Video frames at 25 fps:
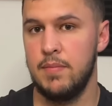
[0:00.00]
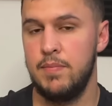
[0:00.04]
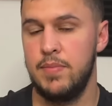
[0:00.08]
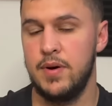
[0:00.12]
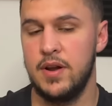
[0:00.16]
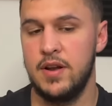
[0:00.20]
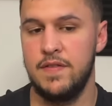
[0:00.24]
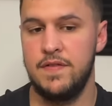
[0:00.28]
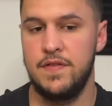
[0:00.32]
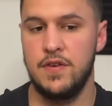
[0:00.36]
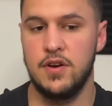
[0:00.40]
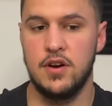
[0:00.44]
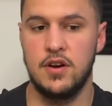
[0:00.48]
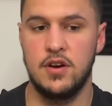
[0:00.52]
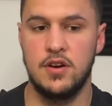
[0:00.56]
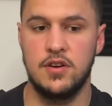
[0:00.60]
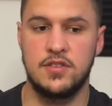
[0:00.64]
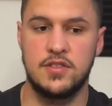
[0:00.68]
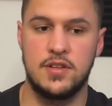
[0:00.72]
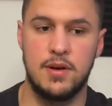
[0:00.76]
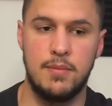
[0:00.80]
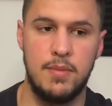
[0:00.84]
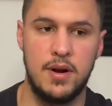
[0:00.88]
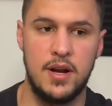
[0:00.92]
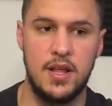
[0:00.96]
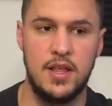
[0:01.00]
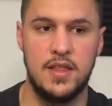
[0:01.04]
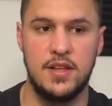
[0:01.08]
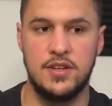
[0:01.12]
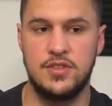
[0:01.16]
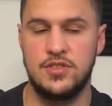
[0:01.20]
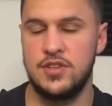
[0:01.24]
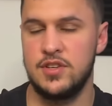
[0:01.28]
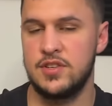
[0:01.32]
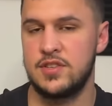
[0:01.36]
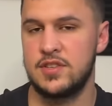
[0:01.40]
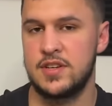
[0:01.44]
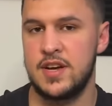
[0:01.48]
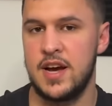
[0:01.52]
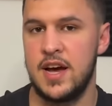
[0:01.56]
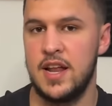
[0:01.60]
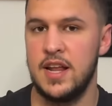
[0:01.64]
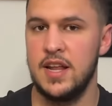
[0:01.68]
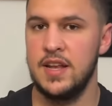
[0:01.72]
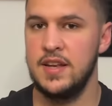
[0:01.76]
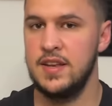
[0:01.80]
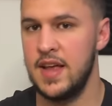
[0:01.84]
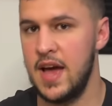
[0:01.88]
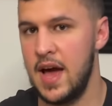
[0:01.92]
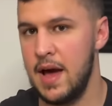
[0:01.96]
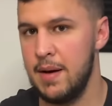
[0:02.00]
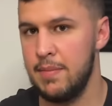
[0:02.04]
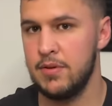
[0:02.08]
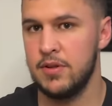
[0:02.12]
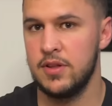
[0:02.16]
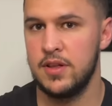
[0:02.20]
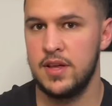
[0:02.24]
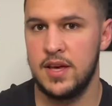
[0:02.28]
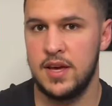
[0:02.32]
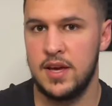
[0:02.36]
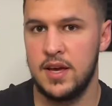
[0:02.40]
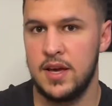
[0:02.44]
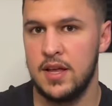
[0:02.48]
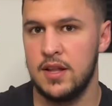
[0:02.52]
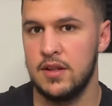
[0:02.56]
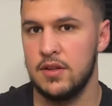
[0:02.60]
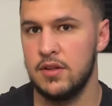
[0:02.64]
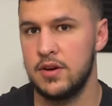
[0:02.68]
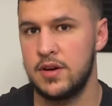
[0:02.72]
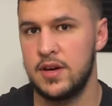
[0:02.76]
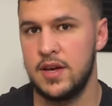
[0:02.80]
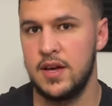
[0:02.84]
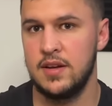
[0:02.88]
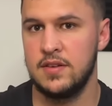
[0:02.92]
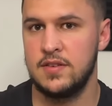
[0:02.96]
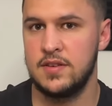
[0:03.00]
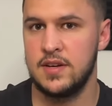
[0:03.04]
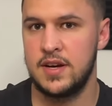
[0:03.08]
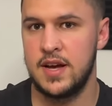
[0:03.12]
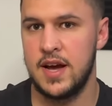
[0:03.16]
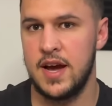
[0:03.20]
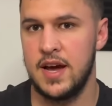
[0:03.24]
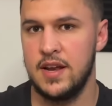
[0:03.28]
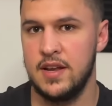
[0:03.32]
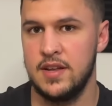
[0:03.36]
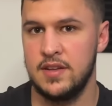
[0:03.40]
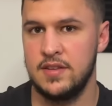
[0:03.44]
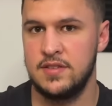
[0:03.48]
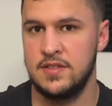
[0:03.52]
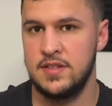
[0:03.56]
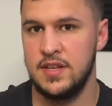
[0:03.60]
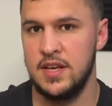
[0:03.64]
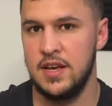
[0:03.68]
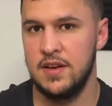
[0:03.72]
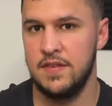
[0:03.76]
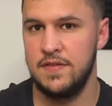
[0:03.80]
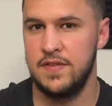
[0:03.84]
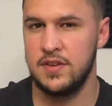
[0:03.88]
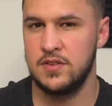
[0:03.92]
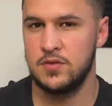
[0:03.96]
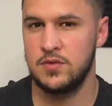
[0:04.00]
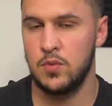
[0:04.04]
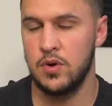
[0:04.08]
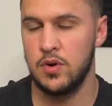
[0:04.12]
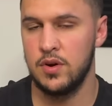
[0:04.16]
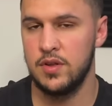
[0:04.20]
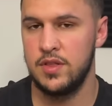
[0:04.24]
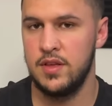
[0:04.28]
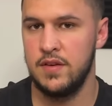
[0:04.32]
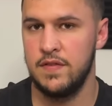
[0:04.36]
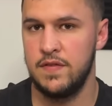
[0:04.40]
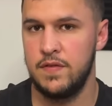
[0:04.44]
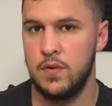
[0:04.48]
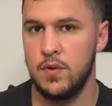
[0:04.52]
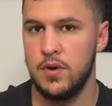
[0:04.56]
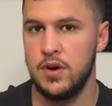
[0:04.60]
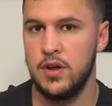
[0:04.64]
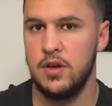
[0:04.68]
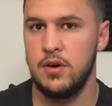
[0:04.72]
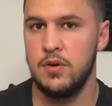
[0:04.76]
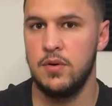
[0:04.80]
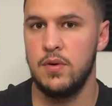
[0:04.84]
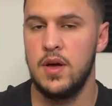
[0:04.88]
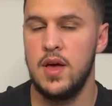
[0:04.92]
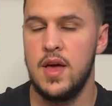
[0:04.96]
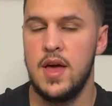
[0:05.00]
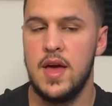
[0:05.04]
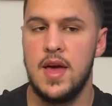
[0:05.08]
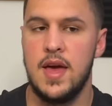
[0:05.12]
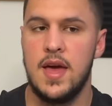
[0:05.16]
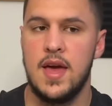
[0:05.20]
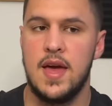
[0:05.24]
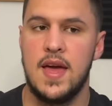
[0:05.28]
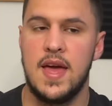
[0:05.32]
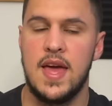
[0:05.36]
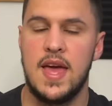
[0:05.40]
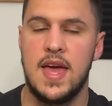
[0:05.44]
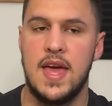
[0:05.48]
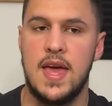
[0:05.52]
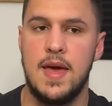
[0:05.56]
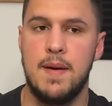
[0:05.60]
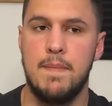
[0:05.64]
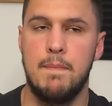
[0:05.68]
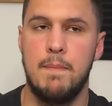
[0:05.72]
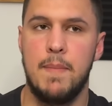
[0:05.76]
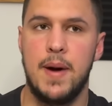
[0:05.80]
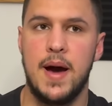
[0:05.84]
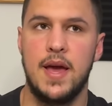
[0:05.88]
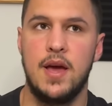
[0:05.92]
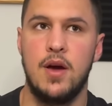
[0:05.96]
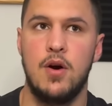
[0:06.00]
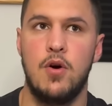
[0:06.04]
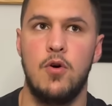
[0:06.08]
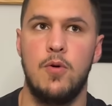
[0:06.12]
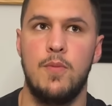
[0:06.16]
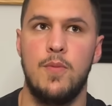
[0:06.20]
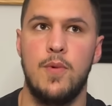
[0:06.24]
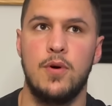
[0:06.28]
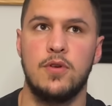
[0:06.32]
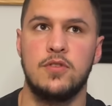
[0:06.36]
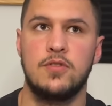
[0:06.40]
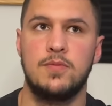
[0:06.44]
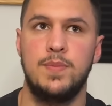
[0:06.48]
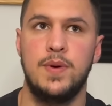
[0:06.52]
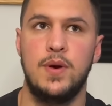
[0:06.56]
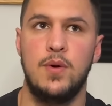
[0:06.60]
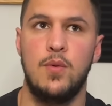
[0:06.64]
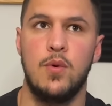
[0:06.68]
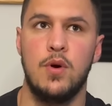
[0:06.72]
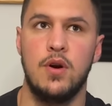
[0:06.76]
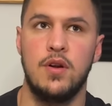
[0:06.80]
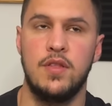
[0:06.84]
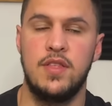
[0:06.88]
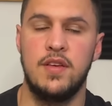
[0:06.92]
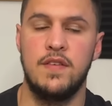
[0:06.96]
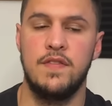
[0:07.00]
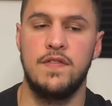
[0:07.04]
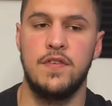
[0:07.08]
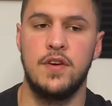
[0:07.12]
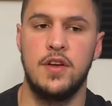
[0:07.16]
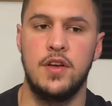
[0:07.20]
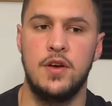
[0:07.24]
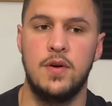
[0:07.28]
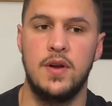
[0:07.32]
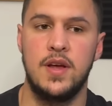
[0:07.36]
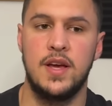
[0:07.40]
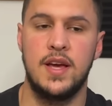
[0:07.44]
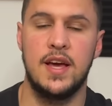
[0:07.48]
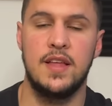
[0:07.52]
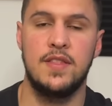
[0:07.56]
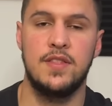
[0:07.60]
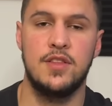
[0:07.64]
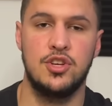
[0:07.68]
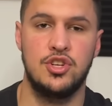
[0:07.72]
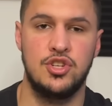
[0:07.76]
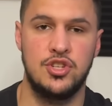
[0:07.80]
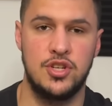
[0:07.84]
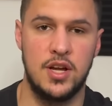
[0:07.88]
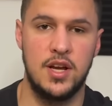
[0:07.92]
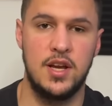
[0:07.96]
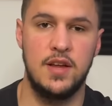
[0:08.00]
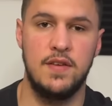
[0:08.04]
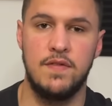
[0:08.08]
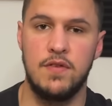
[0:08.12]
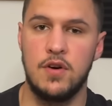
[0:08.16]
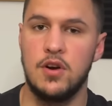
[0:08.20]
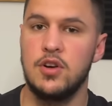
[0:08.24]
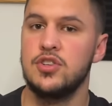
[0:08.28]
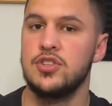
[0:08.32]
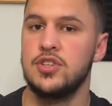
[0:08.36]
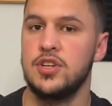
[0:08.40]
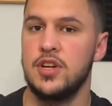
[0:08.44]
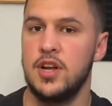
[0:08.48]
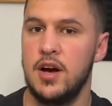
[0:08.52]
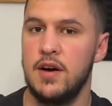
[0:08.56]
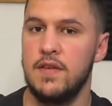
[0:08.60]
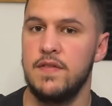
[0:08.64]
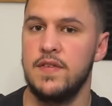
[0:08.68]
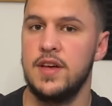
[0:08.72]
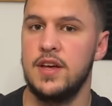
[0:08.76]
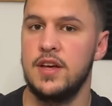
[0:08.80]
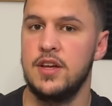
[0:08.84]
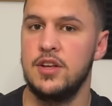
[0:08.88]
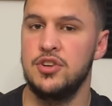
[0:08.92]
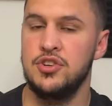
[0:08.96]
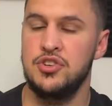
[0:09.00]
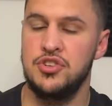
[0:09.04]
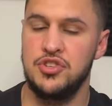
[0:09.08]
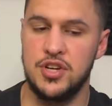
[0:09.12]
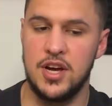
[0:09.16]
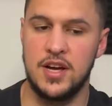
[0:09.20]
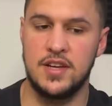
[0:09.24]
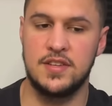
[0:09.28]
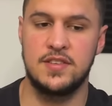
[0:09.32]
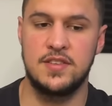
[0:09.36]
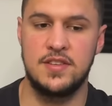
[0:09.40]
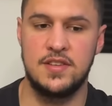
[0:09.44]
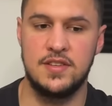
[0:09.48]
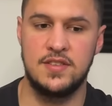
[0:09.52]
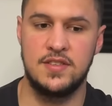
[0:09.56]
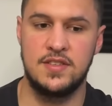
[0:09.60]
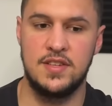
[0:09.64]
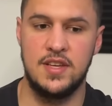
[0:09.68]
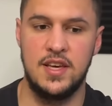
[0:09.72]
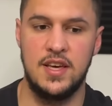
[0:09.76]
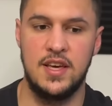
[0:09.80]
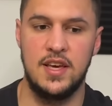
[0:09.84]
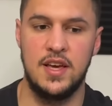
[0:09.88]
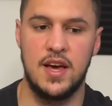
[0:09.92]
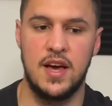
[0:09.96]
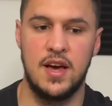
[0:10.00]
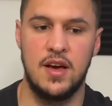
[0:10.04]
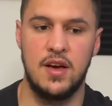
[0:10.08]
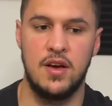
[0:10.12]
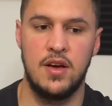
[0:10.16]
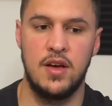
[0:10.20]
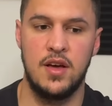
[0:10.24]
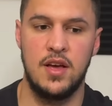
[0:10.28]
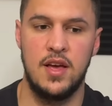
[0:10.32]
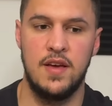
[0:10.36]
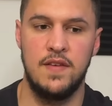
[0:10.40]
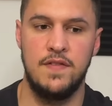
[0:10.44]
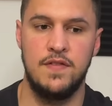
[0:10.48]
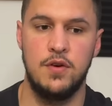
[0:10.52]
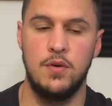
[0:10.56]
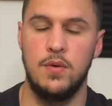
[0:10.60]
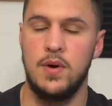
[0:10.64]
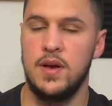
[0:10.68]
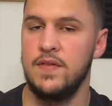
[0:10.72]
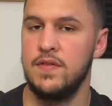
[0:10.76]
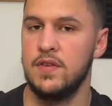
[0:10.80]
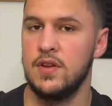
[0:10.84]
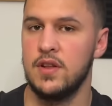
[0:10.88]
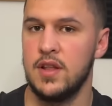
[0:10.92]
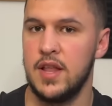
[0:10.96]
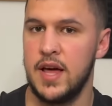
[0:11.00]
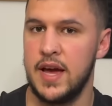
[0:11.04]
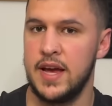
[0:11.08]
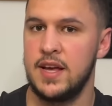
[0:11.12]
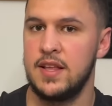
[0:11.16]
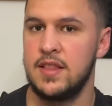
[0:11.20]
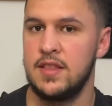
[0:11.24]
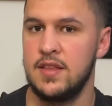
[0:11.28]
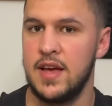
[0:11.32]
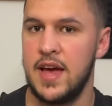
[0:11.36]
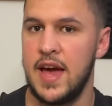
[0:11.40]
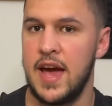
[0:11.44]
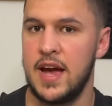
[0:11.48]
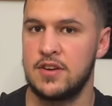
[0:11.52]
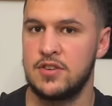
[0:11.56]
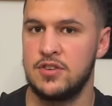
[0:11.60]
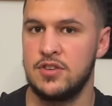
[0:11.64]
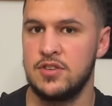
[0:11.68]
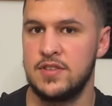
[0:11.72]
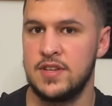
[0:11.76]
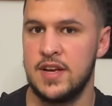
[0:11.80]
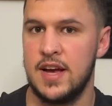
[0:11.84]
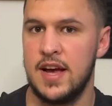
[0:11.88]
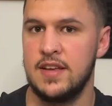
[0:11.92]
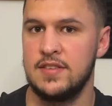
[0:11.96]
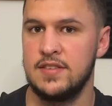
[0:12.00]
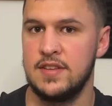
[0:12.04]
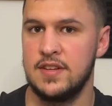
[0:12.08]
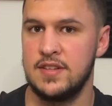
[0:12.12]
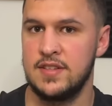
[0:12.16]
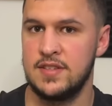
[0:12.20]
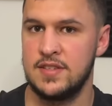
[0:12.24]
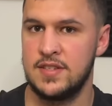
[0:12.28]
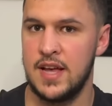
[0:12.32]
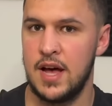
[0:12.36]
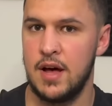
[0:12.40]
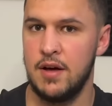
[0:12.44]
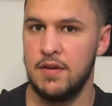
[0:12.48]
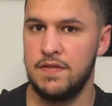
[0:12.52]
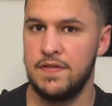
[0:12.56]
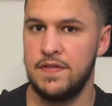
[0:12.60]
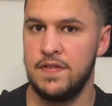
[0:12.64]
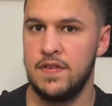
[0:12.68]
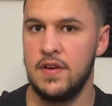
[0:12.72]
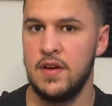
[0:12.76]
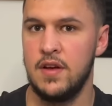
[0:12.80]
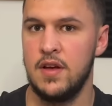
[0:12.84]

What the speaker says: But if you're somebody that's just kind of dabbling and looking to kind of see if it's worth it for you, it might almost be worth it for you to get the shitty version of it just to see if you even like the exercise itself